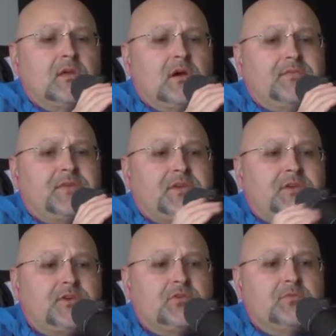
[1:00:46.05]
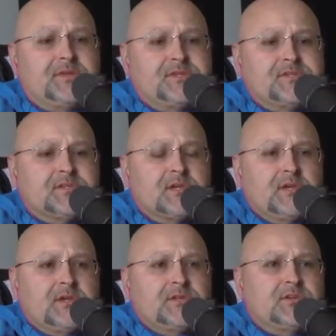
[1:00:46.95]
of humans
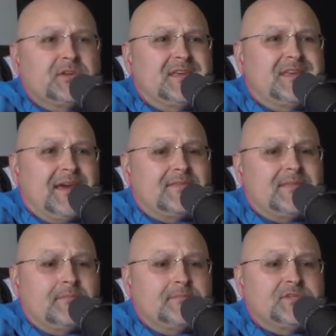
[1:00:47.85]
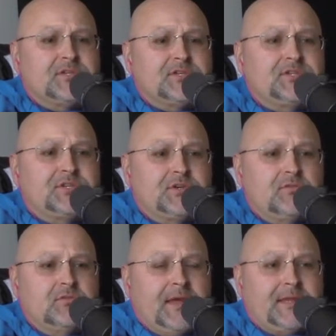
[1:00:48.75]
to get them to
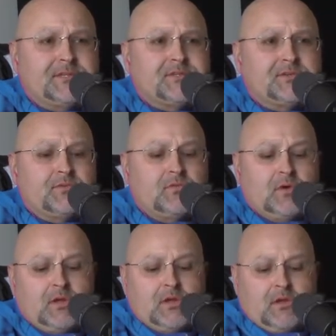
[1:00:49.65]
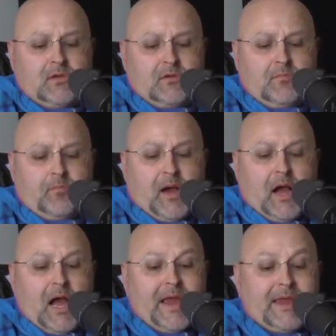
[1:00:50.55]
do and to
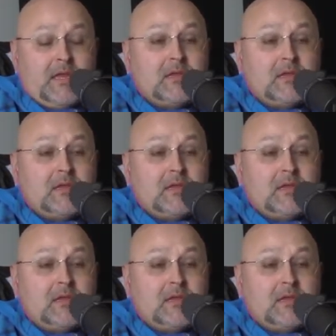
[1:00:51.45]
buy